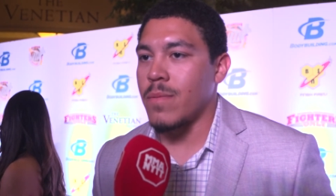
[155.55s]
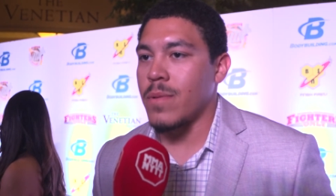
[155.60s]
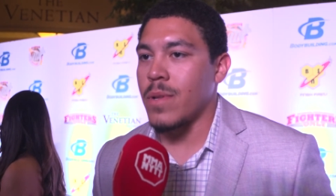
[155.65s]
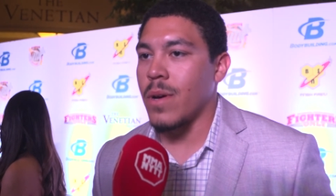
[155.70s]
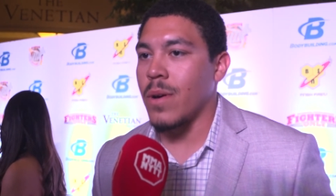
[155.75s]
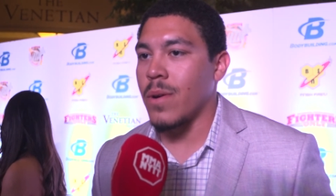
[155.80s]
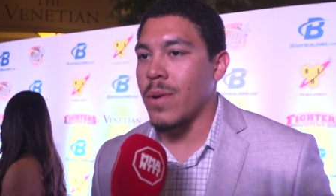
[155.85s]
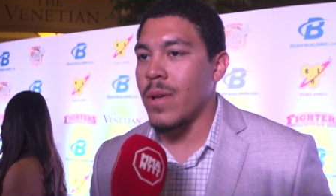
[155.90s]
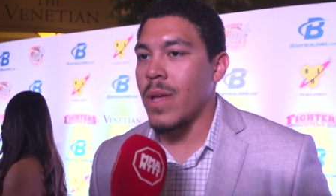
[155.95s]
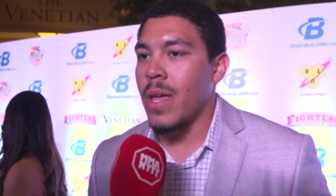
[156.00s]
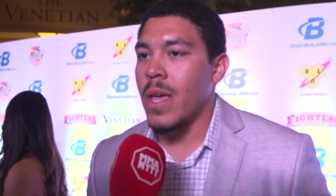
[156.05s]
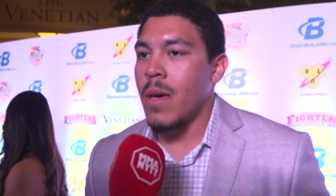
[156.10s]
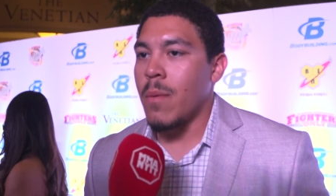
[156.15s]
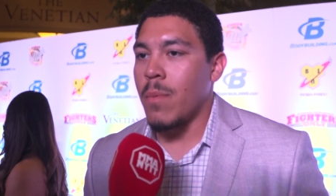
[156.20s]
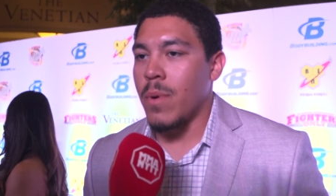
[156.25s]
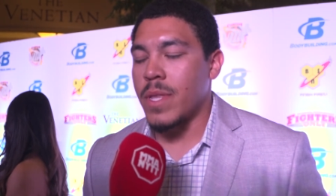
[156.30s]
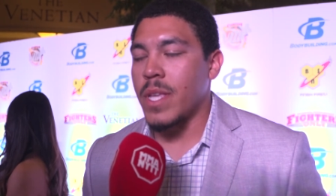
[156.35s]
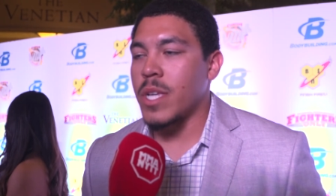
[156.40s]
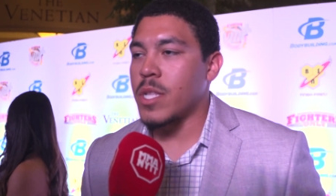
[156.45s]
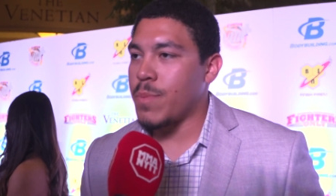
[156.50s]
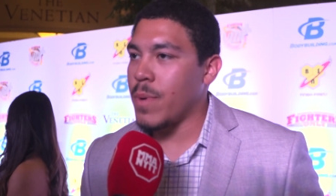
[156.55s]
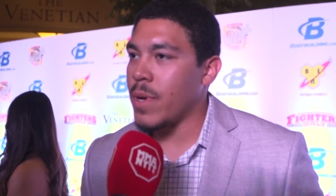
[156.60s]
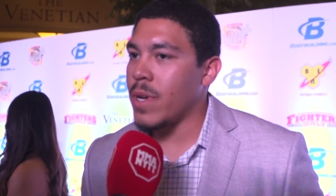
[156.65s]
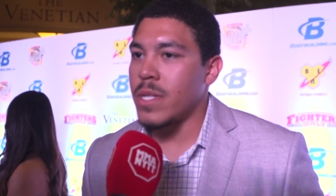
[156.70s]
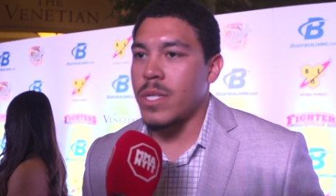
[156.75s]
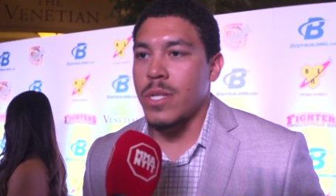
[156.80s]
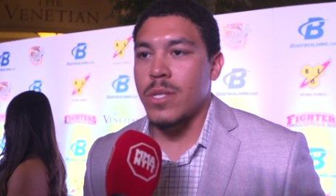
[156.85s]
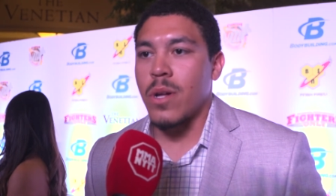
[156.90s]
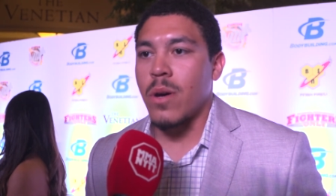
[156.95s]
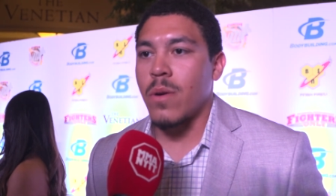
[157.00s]
So, but the
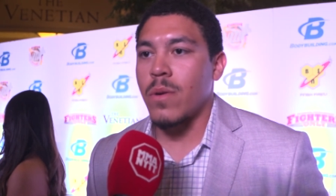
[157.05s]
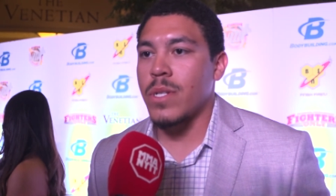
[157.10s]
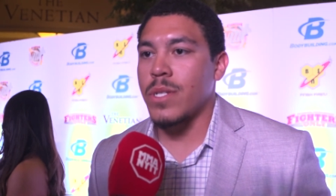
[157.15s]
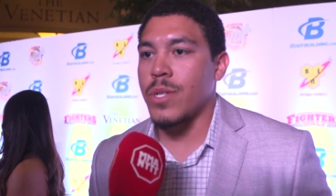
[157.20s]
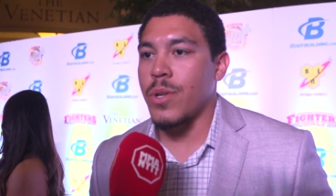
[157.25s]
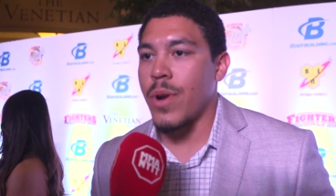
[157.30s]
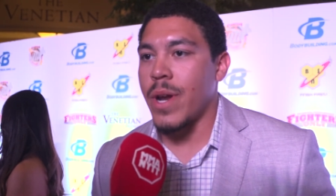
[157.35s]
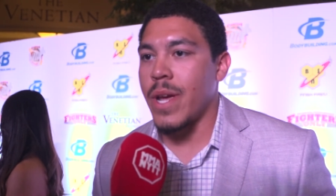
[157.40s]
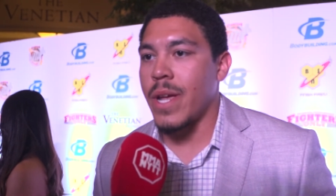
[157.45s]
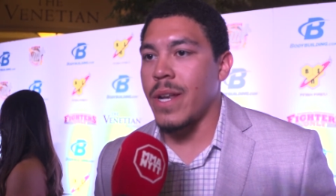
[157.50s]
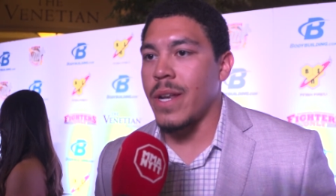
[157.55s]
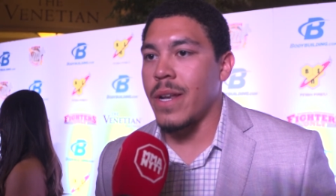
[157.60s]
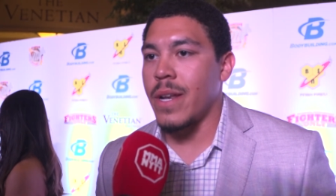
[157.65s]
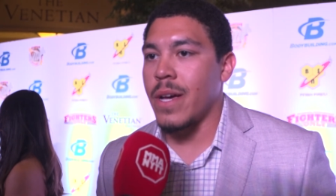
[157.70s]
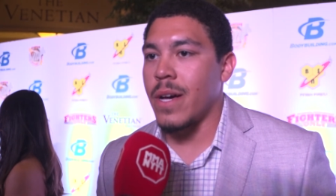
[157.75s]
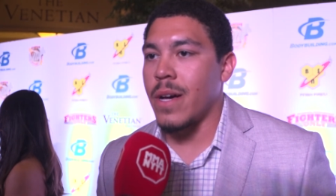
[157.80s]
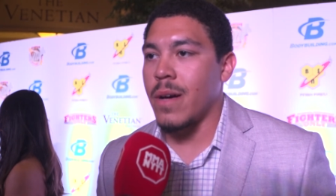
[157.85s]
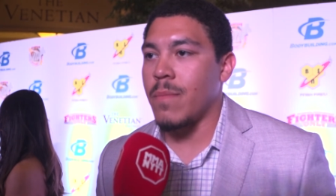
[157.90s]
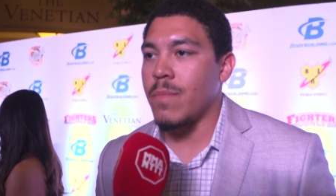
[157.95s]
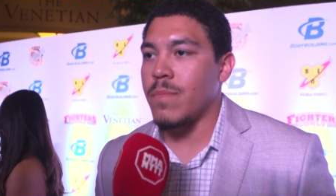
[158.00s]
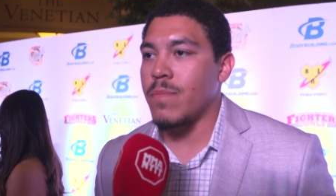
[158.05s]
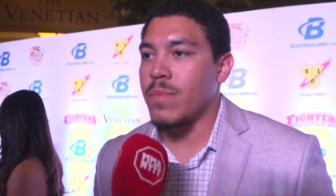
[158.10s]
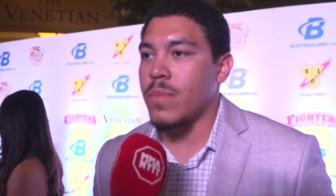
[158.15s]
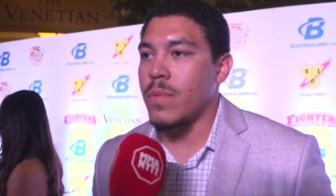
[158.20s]
experience is always great, um,